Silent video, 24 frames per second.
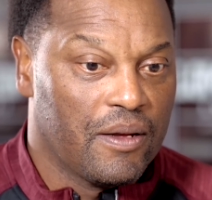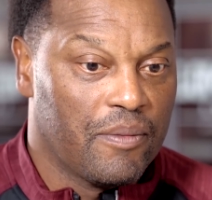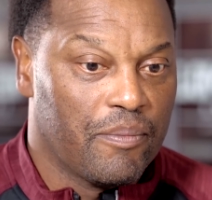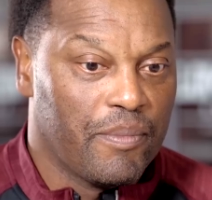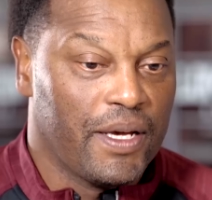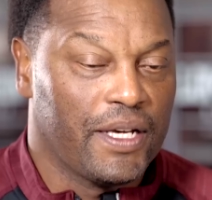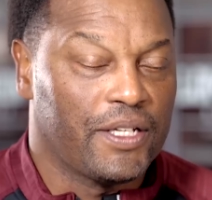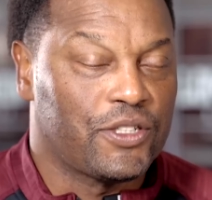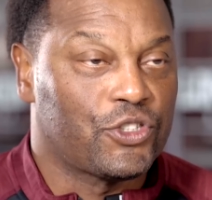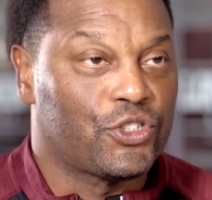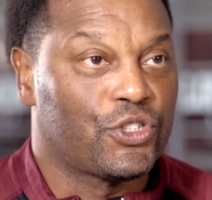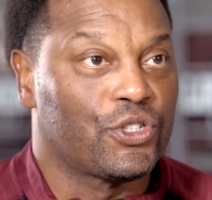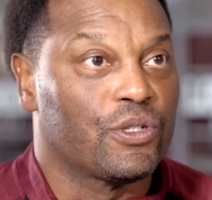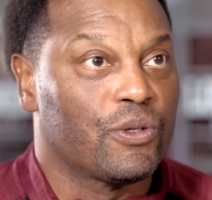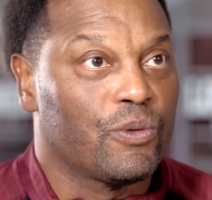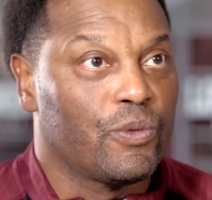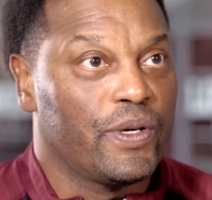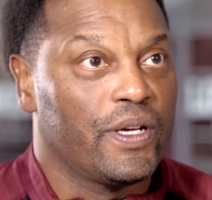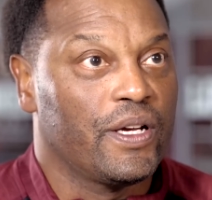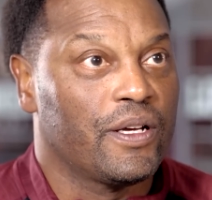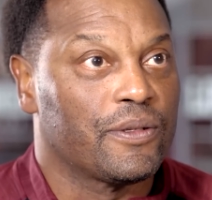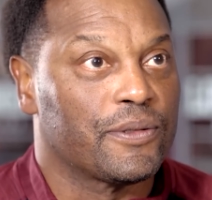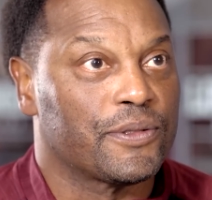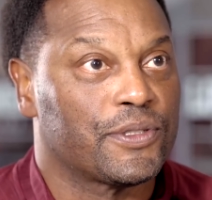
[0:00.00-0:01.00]
make sure
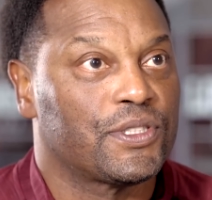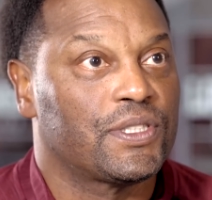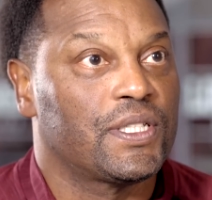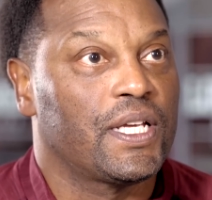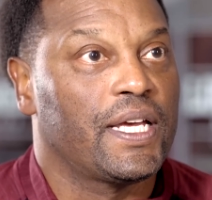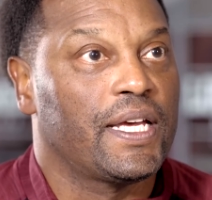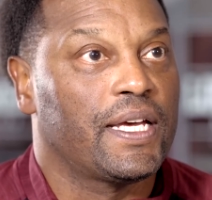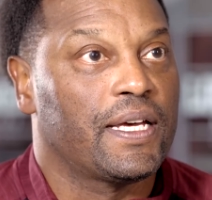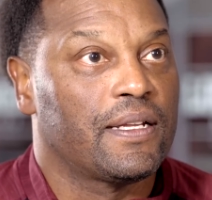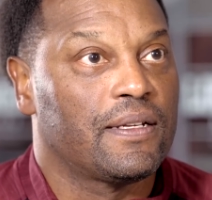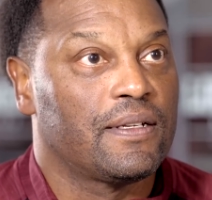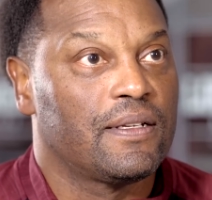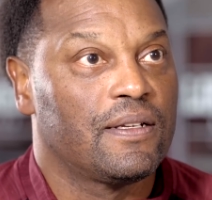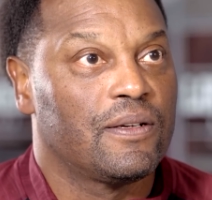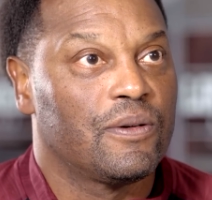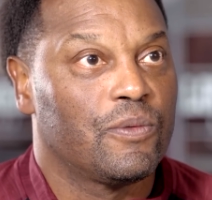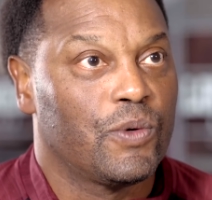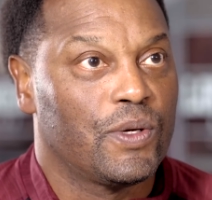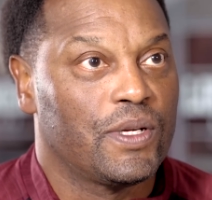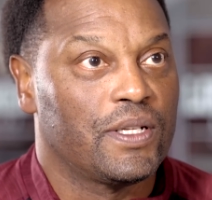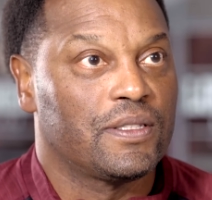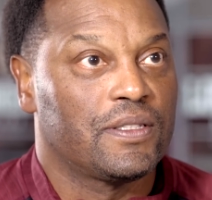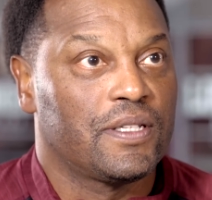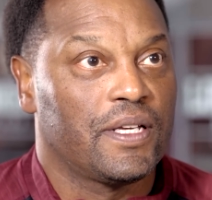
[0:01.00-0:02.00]
we understand
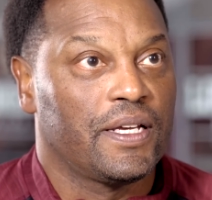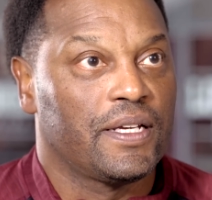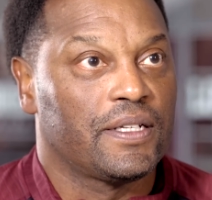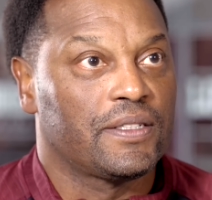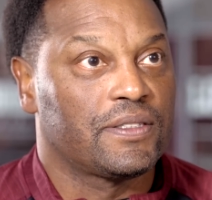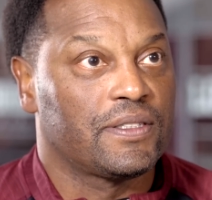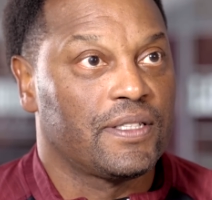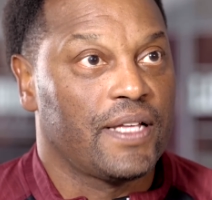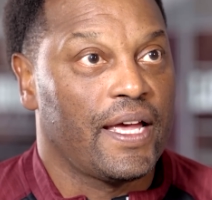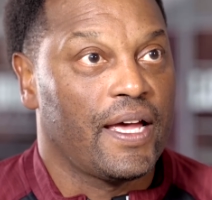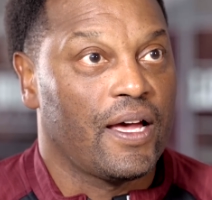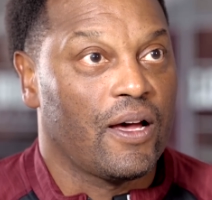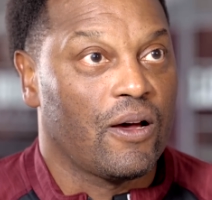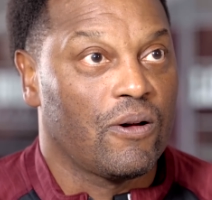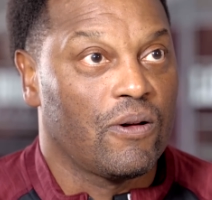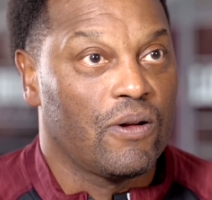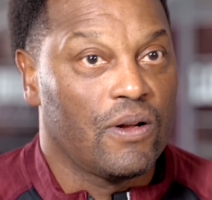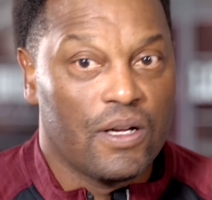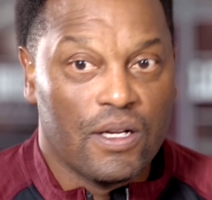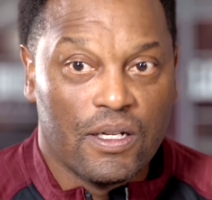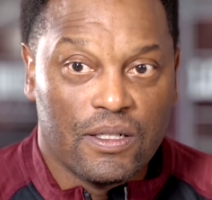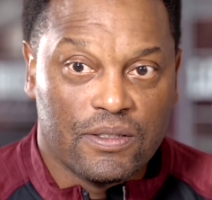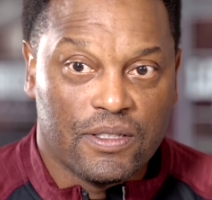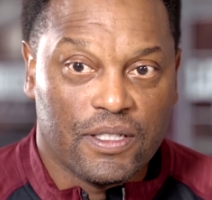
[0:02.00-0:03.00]
what it takes now
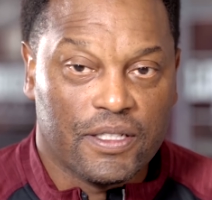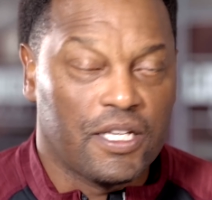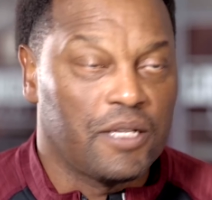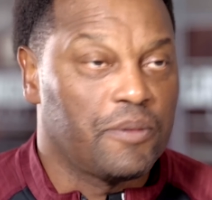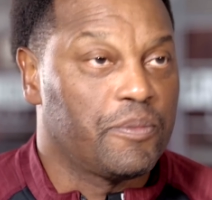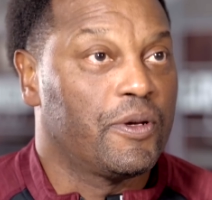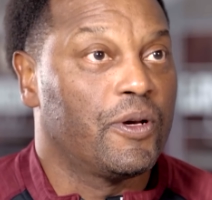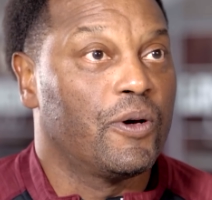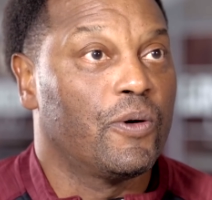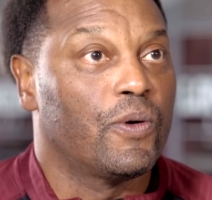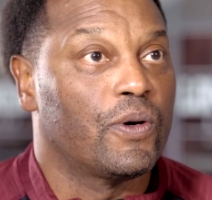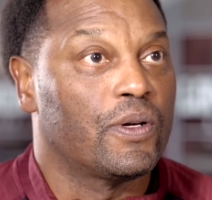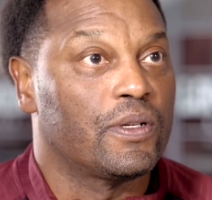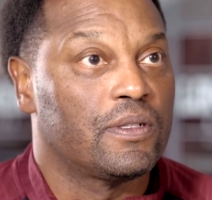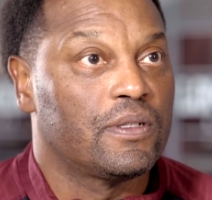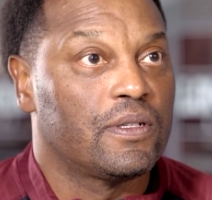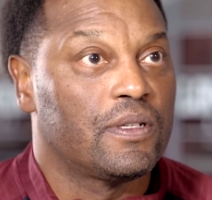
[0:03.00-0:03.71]
to keep going.